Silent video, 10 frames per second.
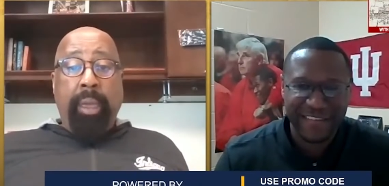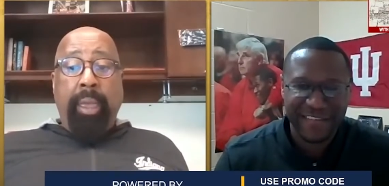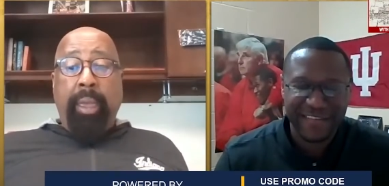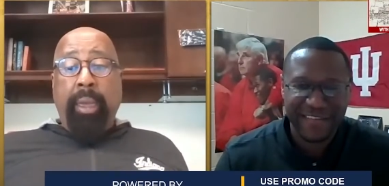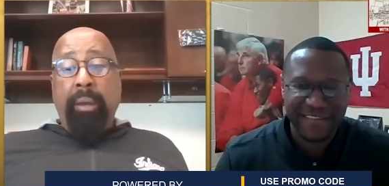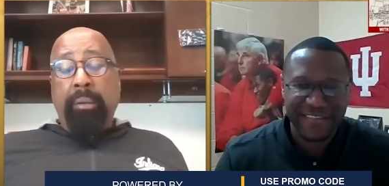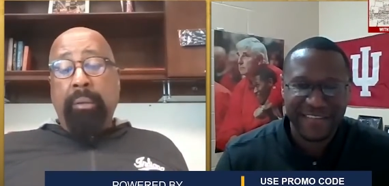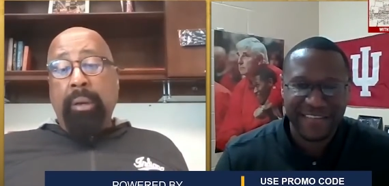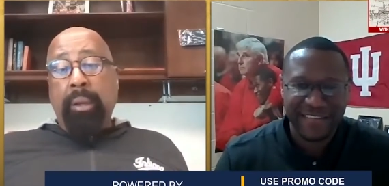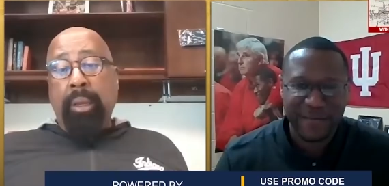
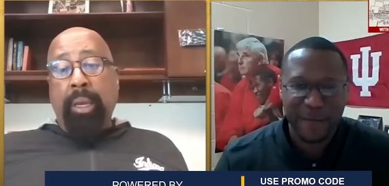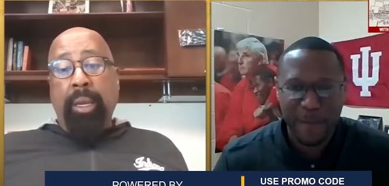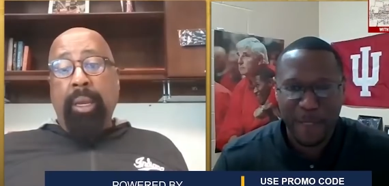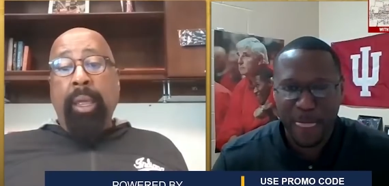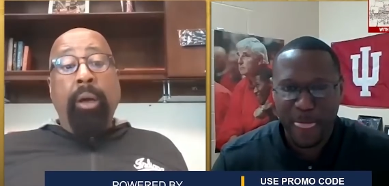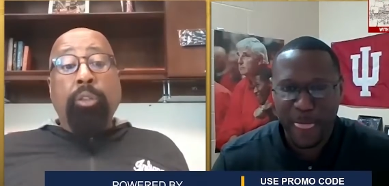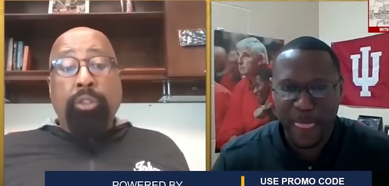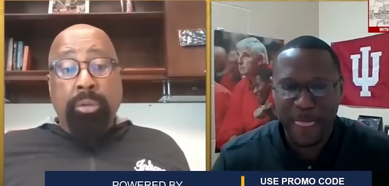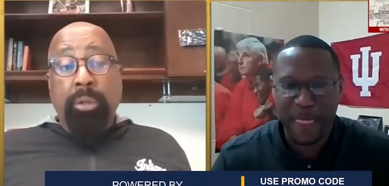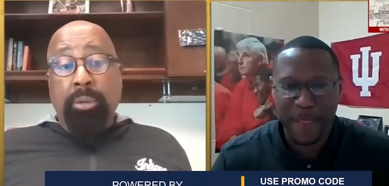Speaker 1: And it
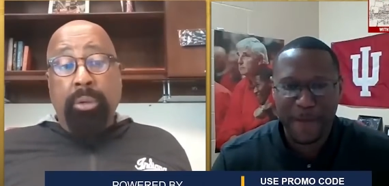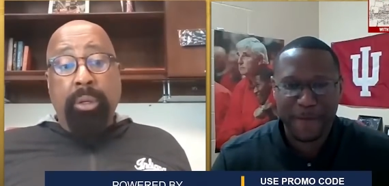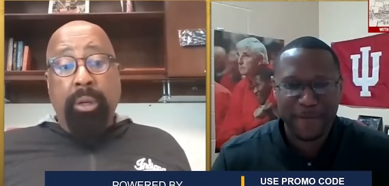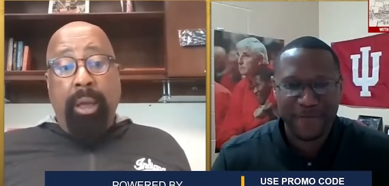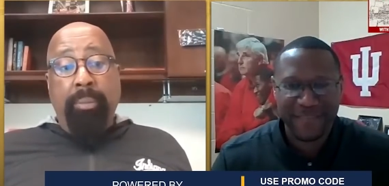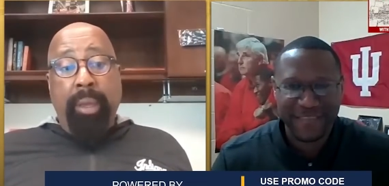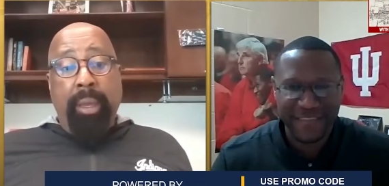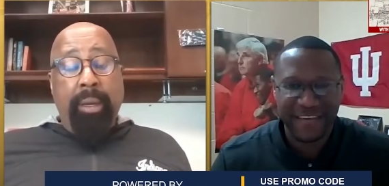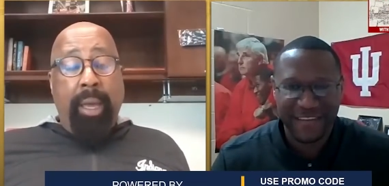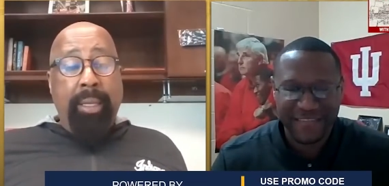held true. You know, I
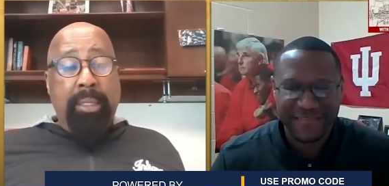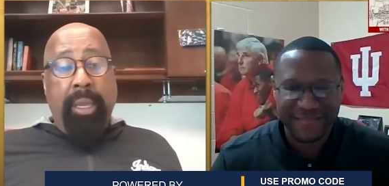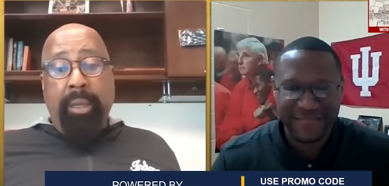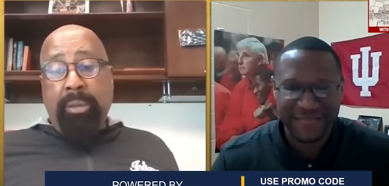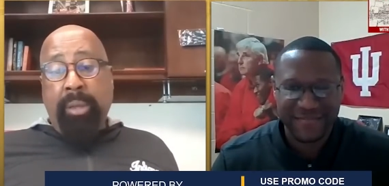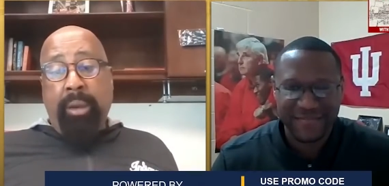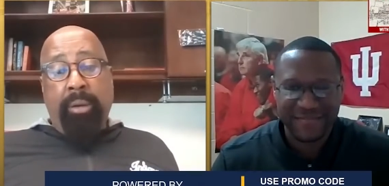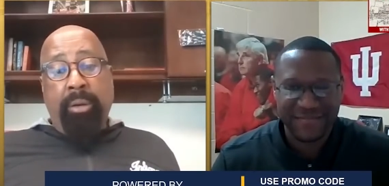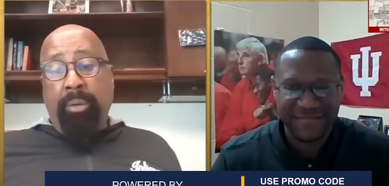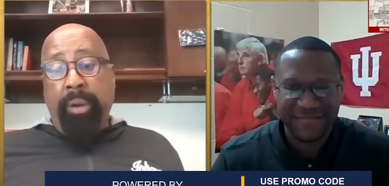mean, Isaiah's had a
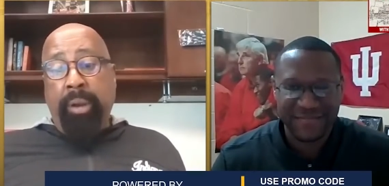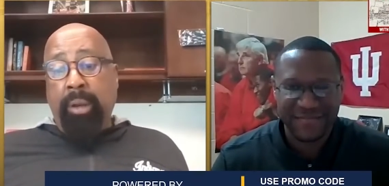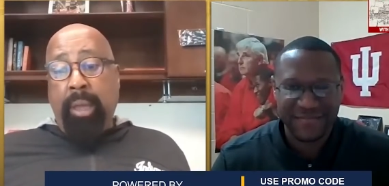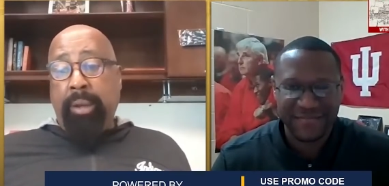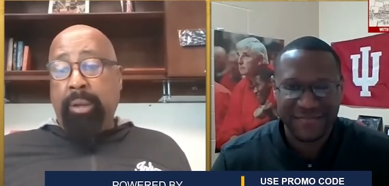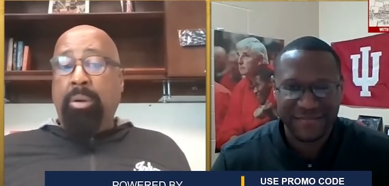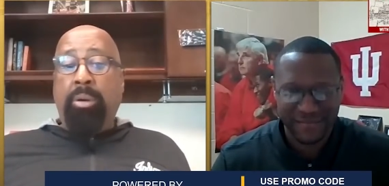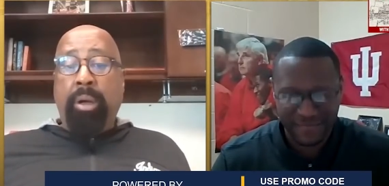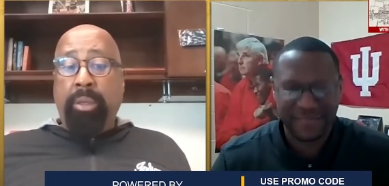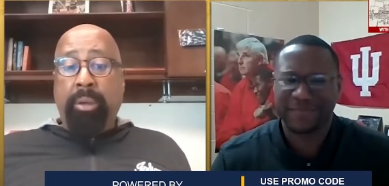career like no
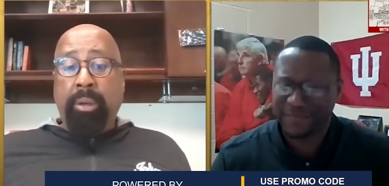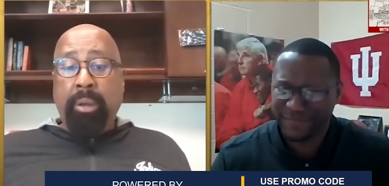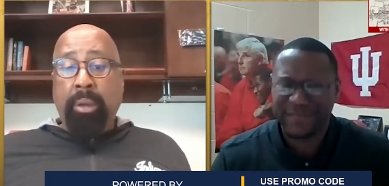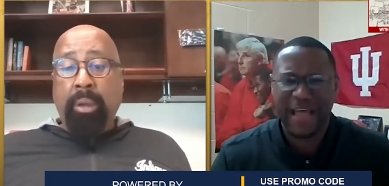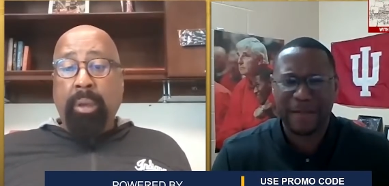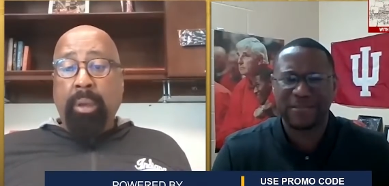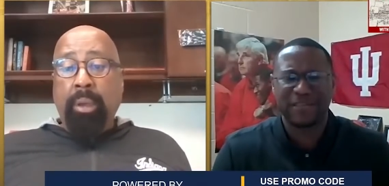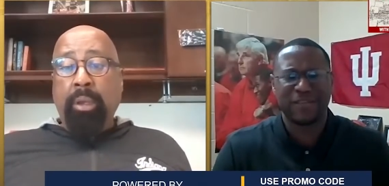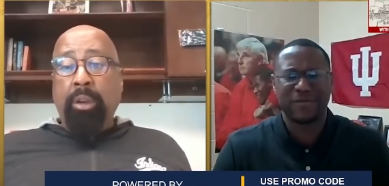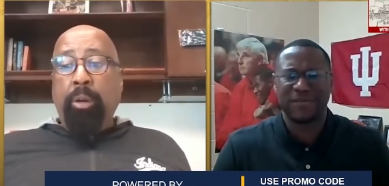other.
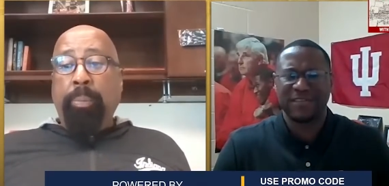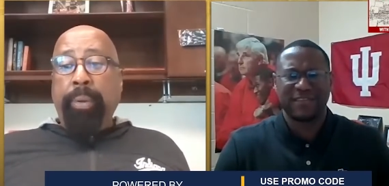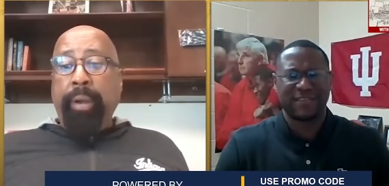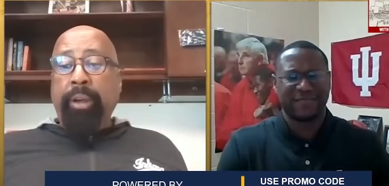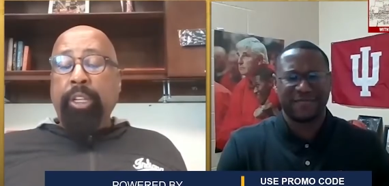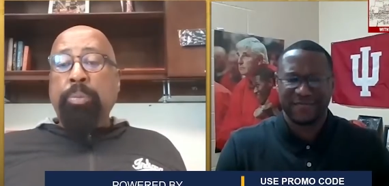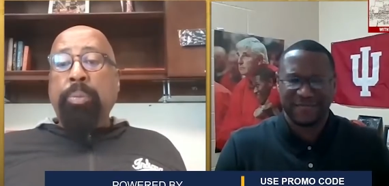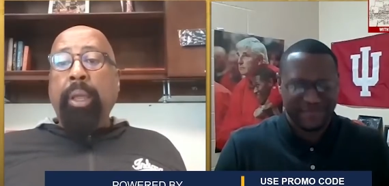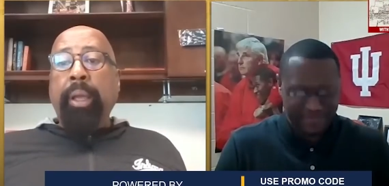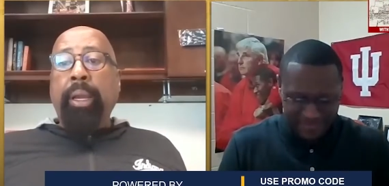Absolutely. You know, player that's
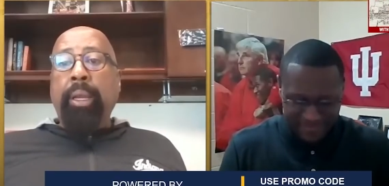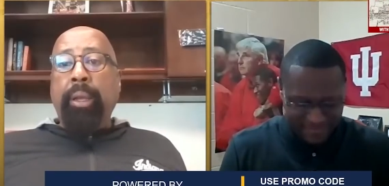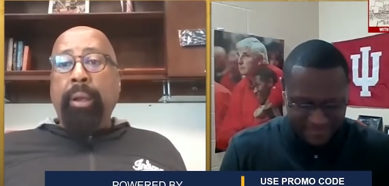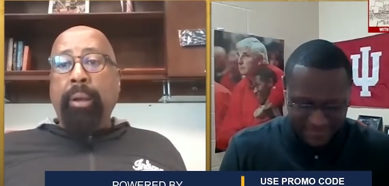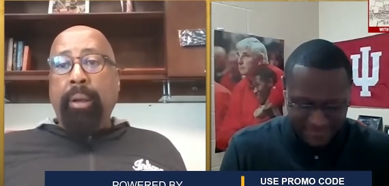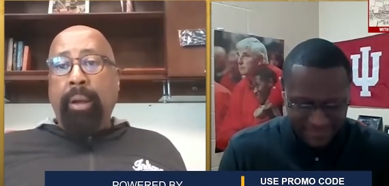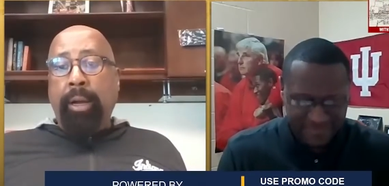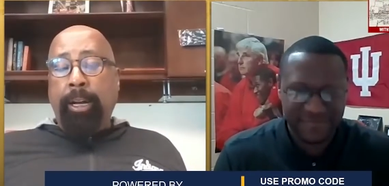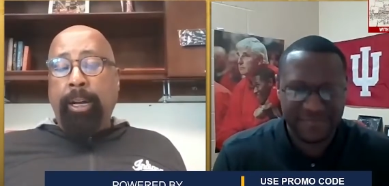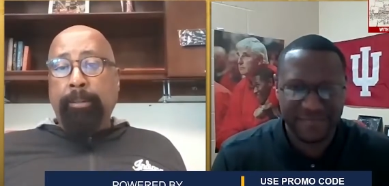played here.
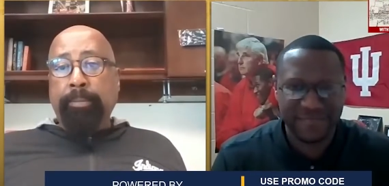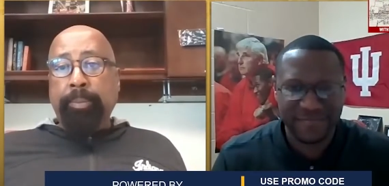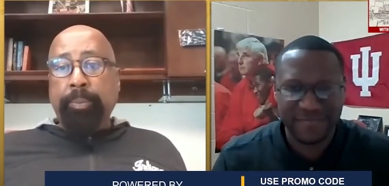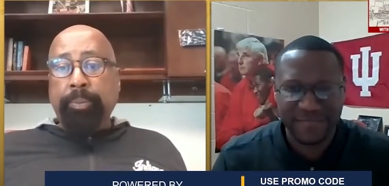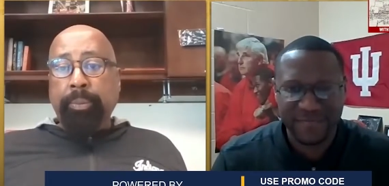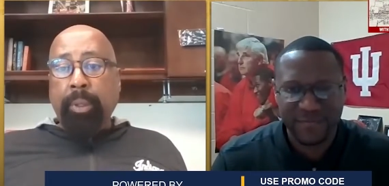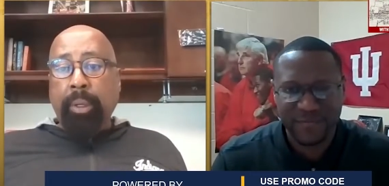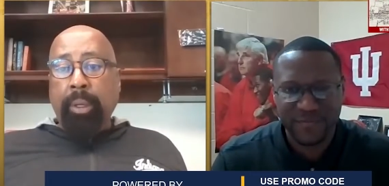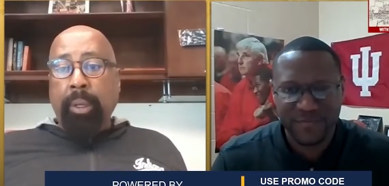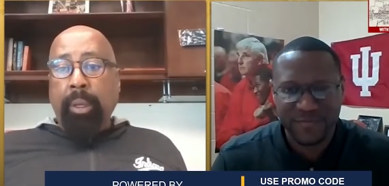You
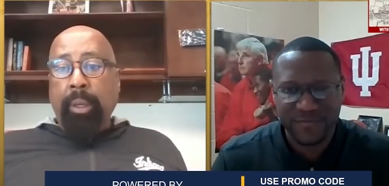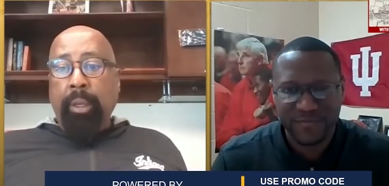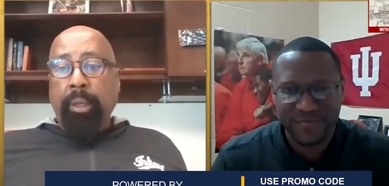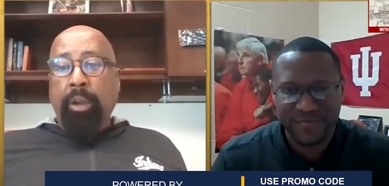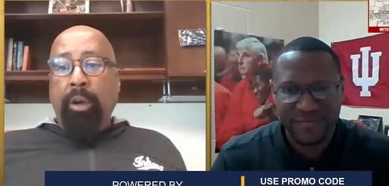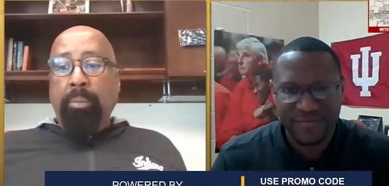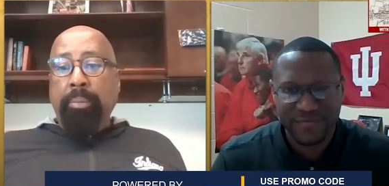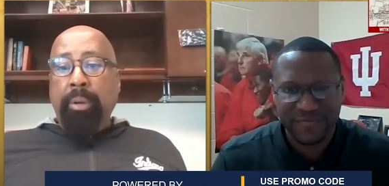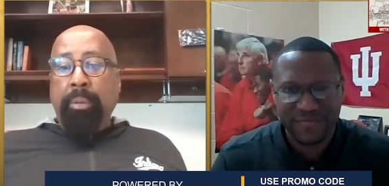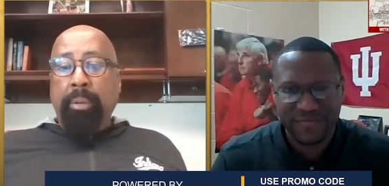know,
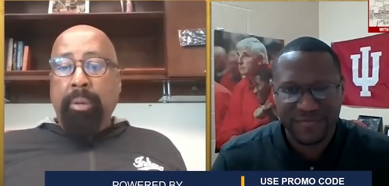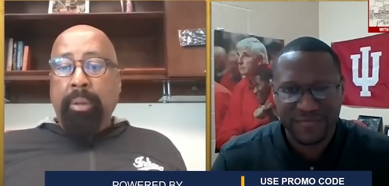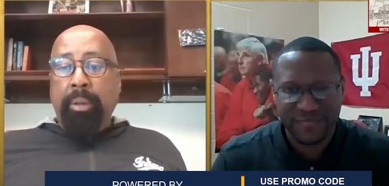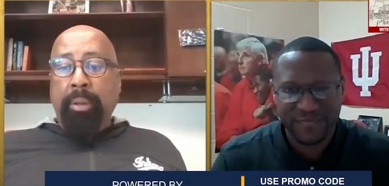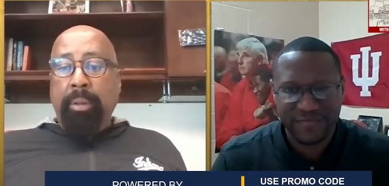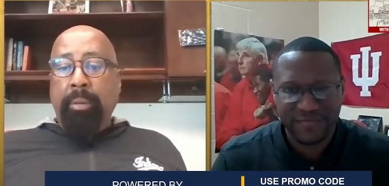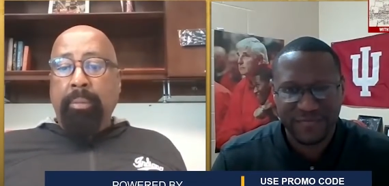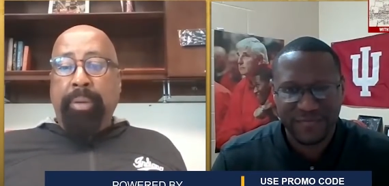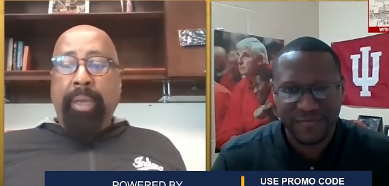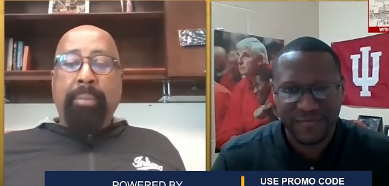
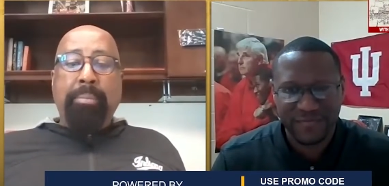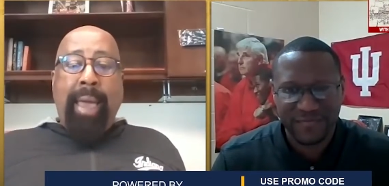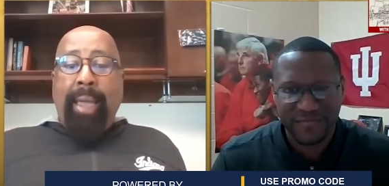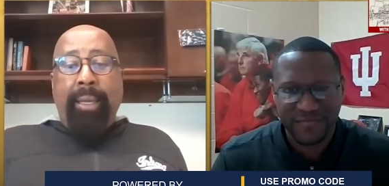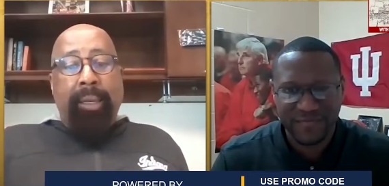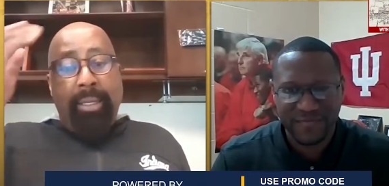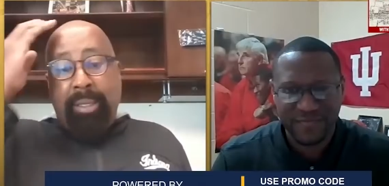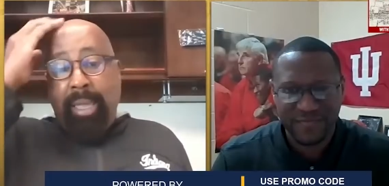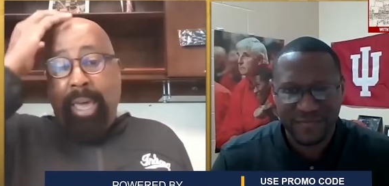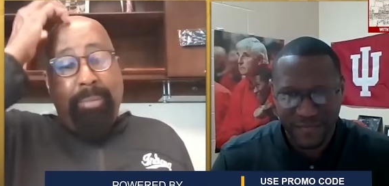Big Mac
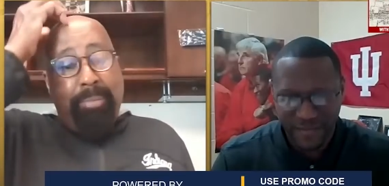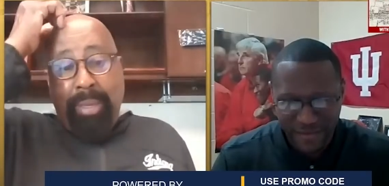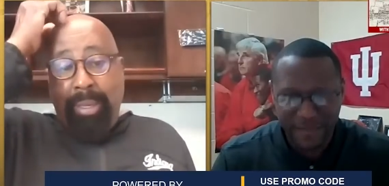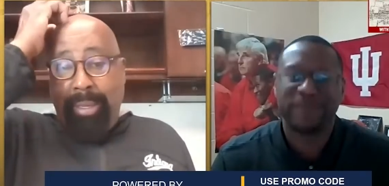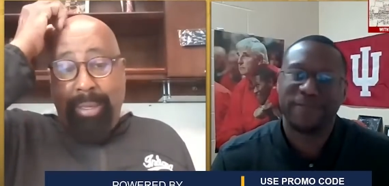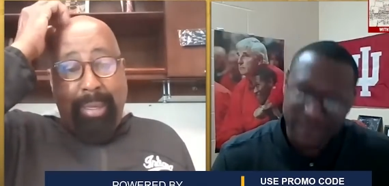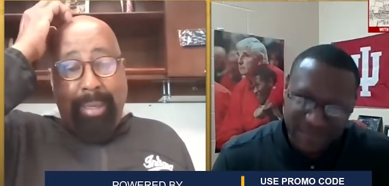has got to be.